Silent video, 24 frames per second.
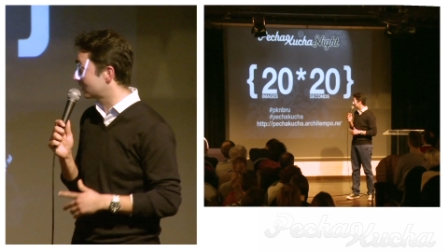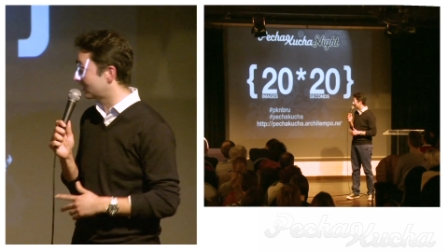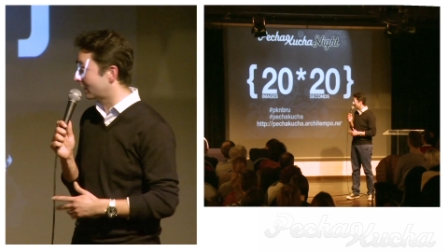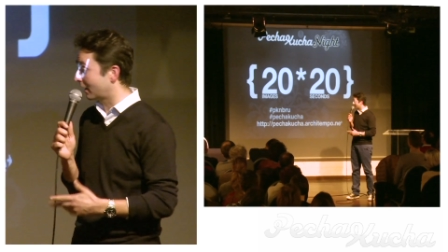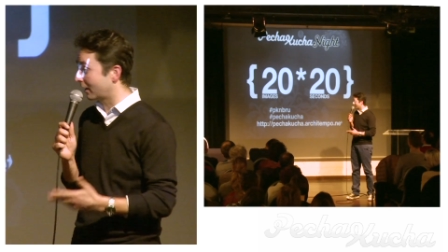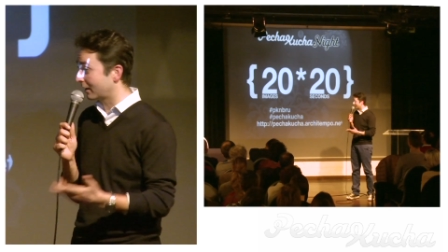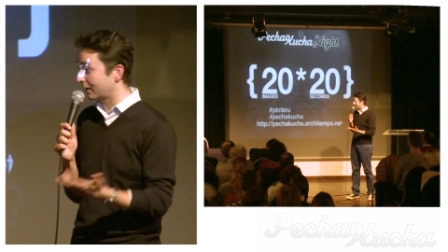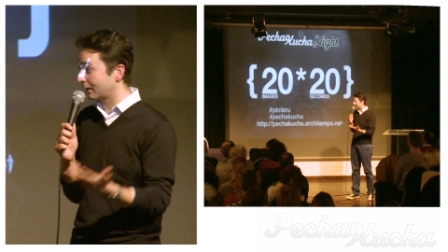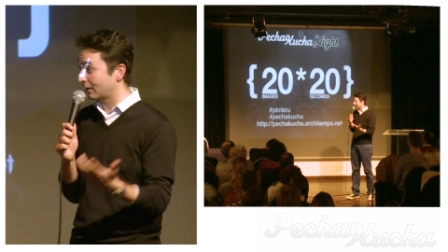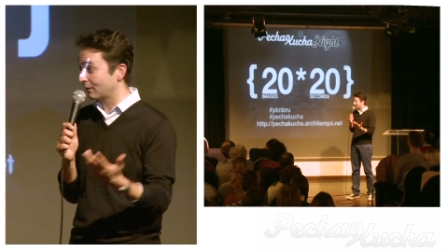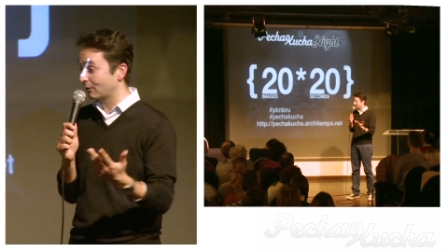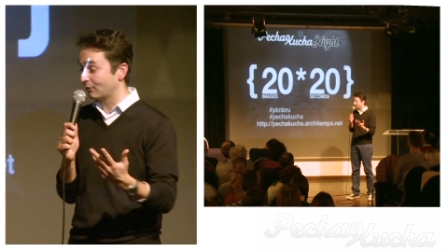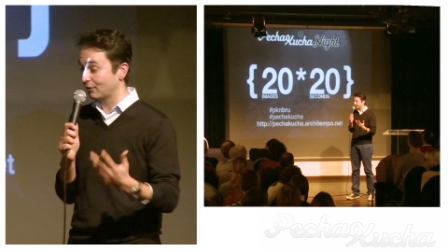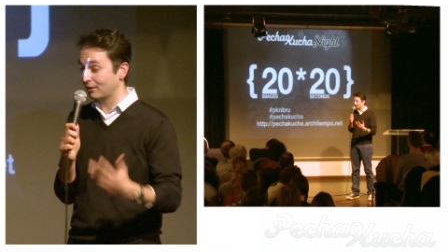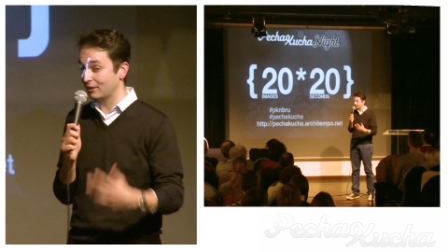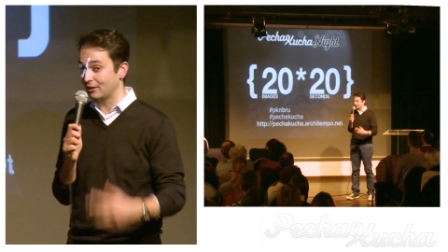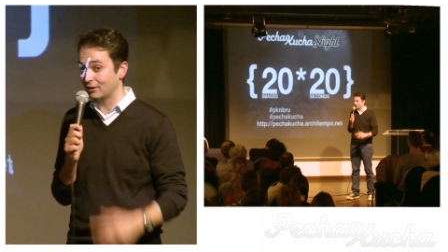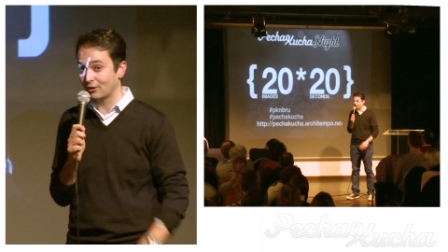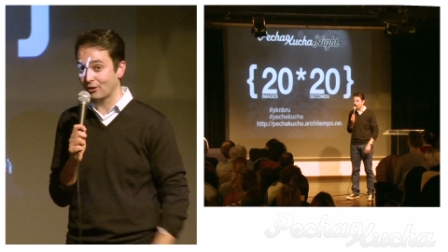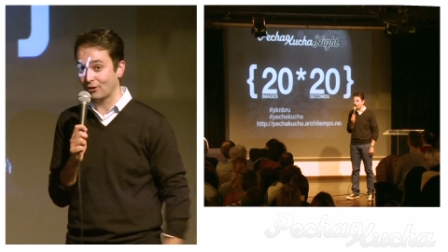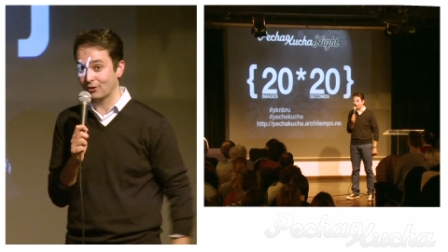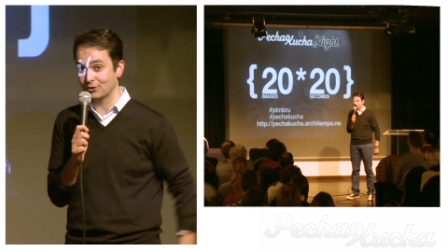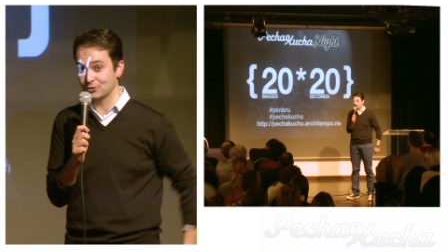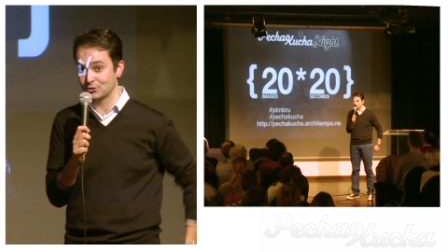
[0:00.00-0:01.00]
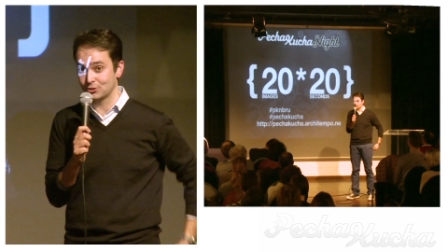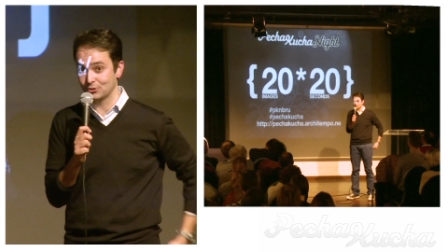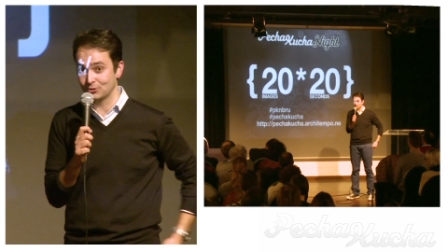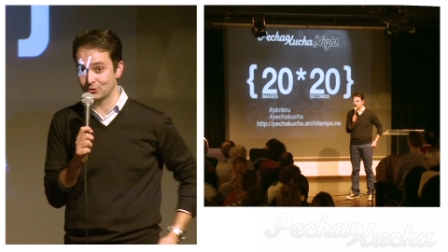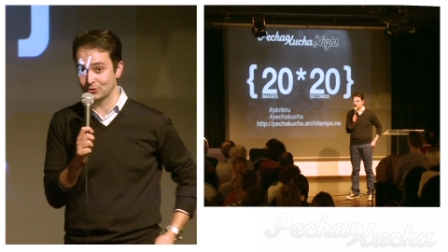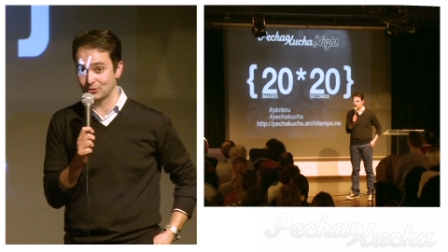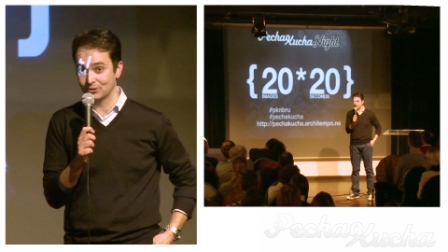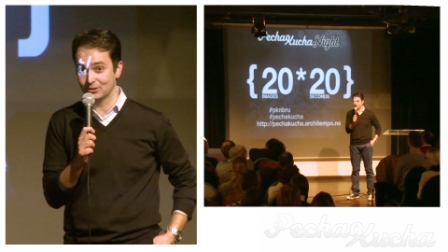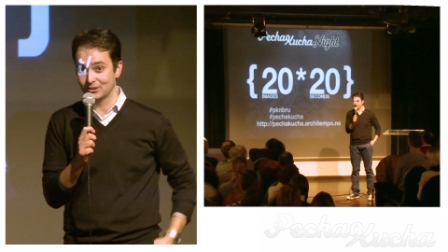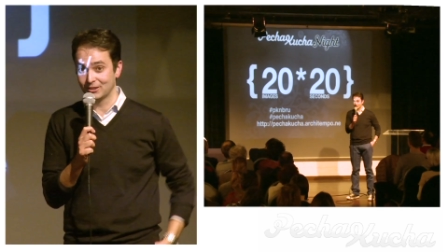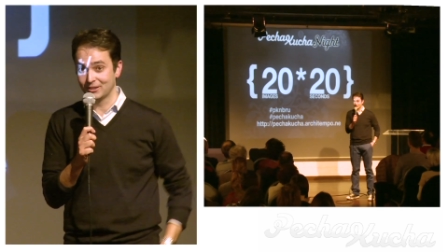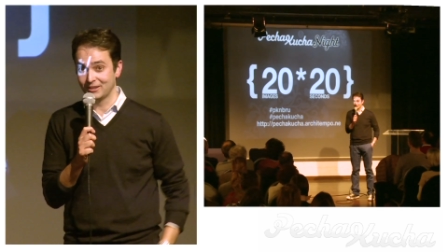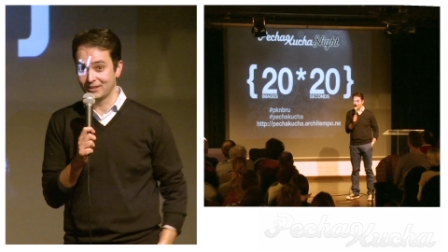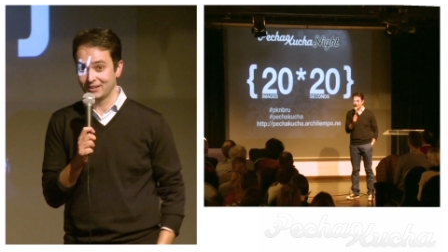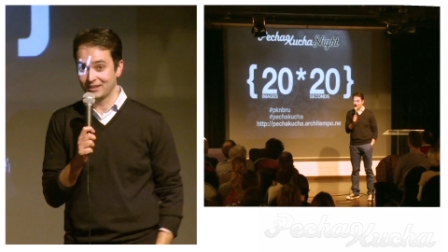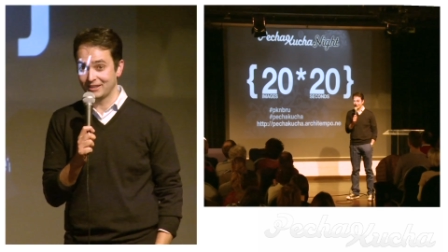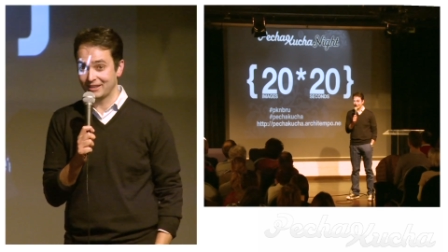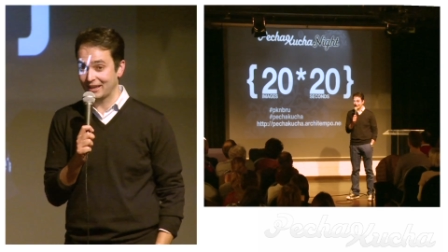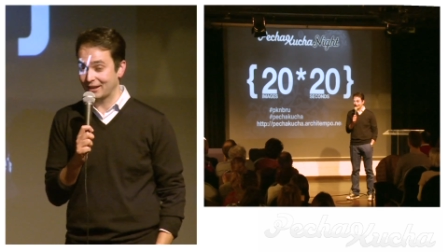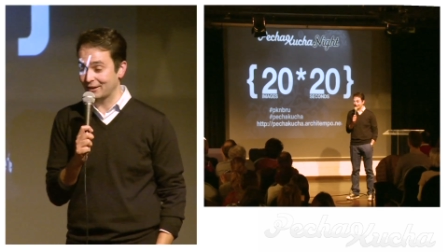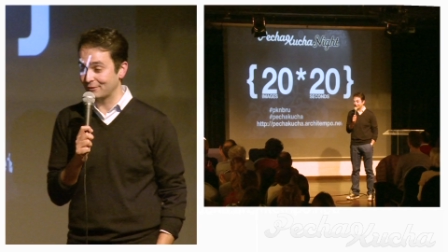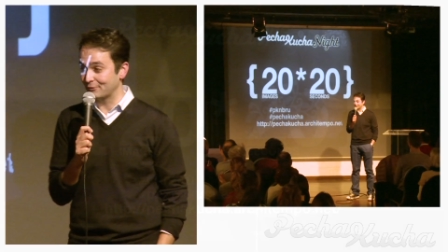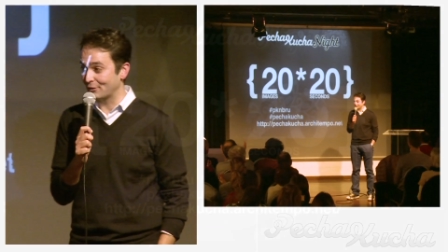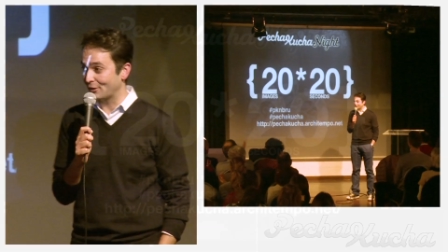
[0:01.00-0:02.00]
and I can only encourage you to
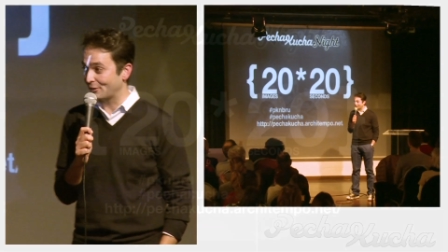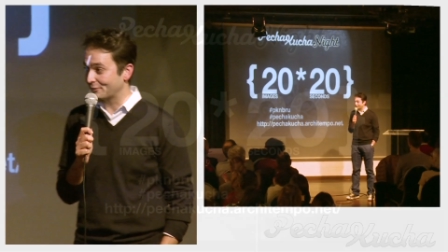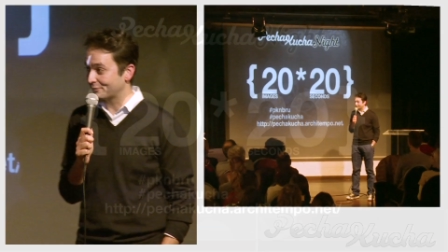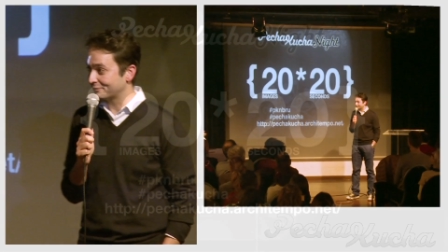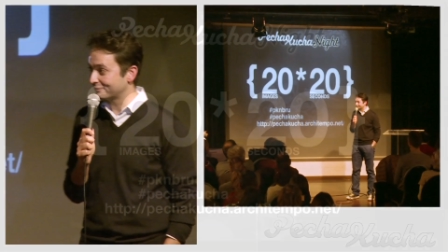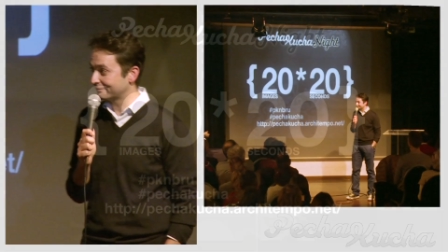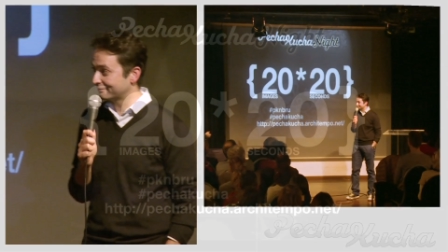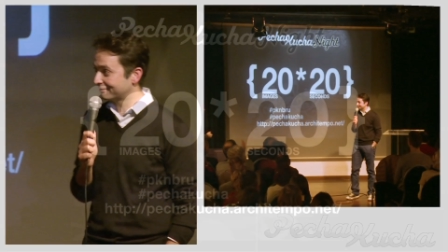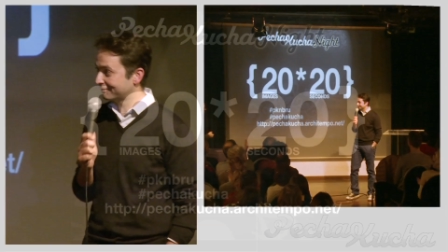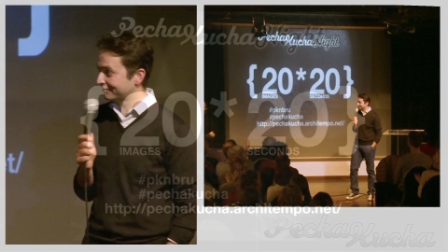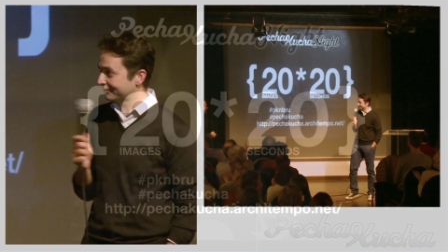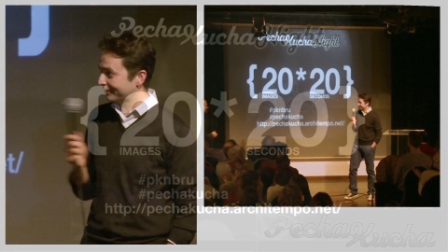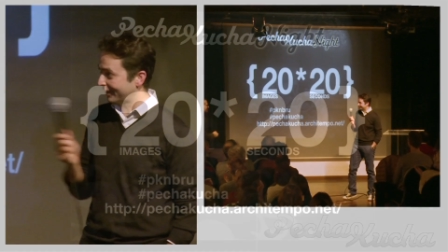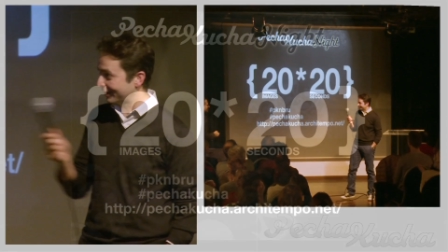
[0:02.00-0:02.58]
get involved.